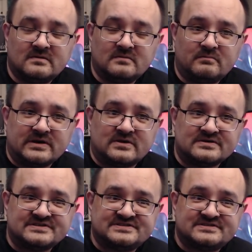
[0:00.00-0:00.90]

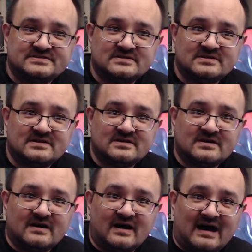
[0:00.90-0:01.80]
Because
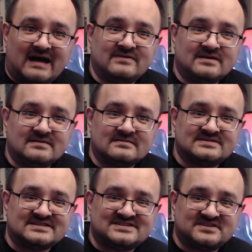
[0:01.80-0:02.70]
having
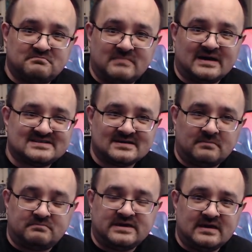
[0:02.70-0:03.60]
to submit a
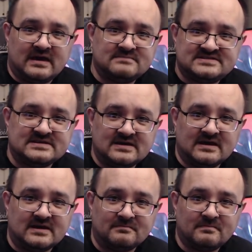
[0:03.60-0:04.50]

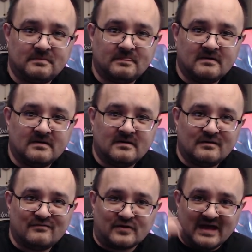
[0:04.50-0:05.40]
PMTA
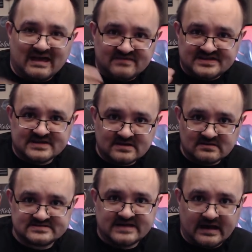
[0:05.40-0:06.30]
for every
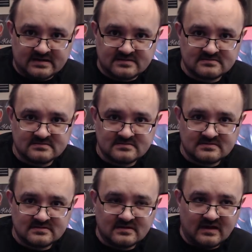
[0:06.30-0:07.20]
single tank,
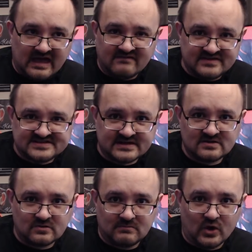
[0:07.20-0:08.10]
every
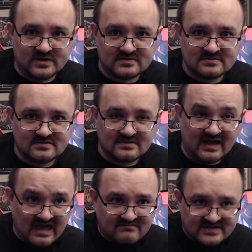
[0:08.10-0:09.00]
single mod,
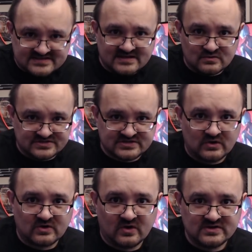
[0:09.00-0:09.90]
every single
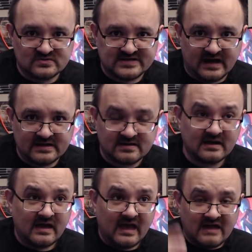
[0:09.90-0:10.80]
stock coil tank,
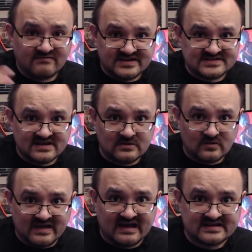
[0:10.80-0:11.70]
every single
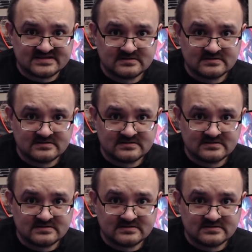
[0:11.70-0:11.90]
kit,